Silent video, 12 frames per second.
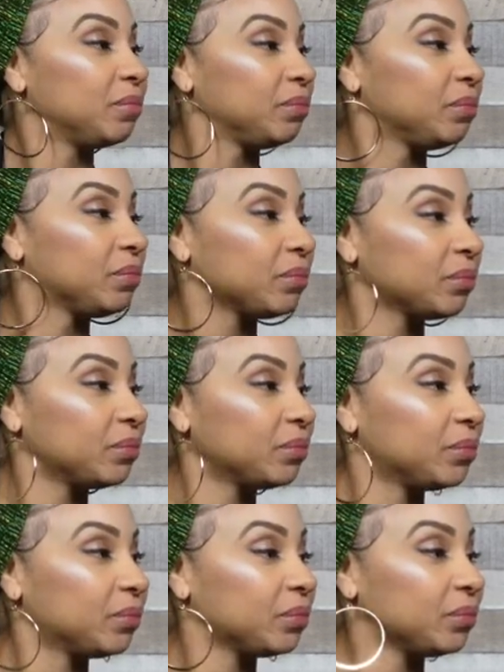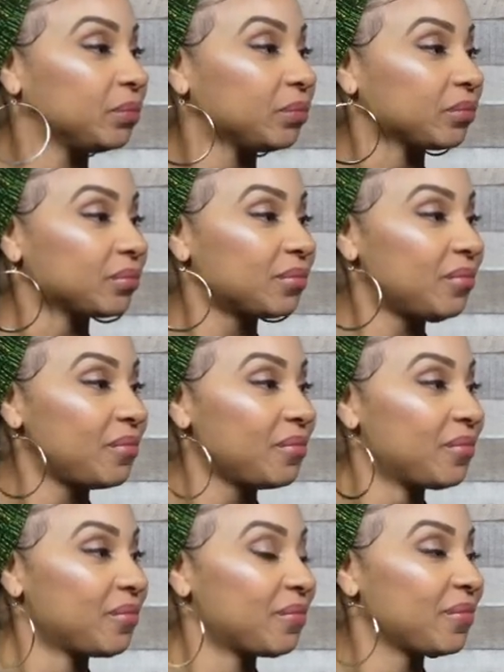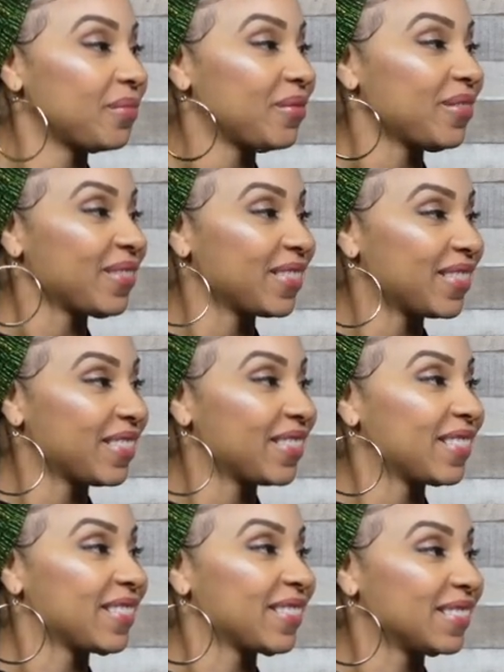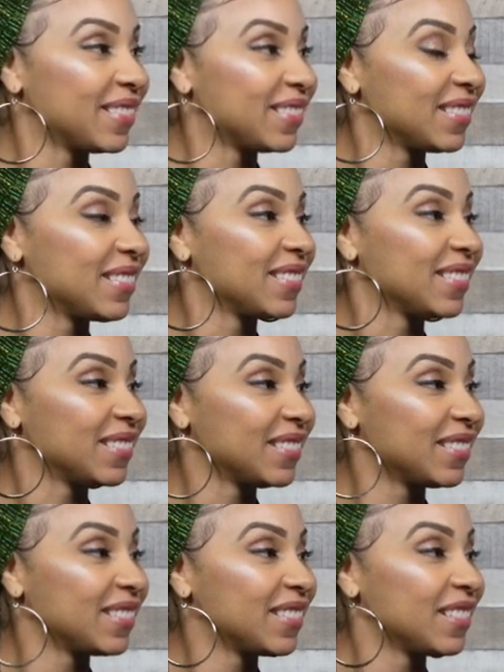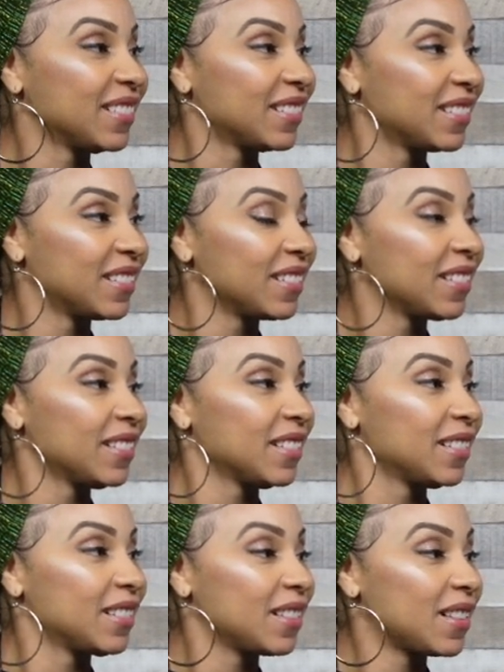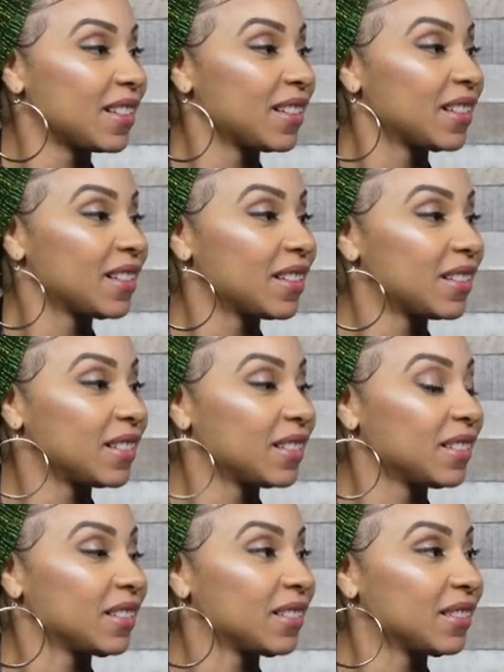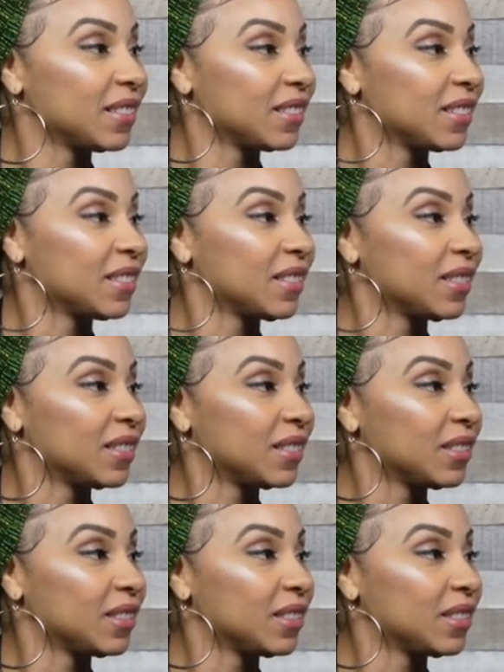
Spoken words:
(silent)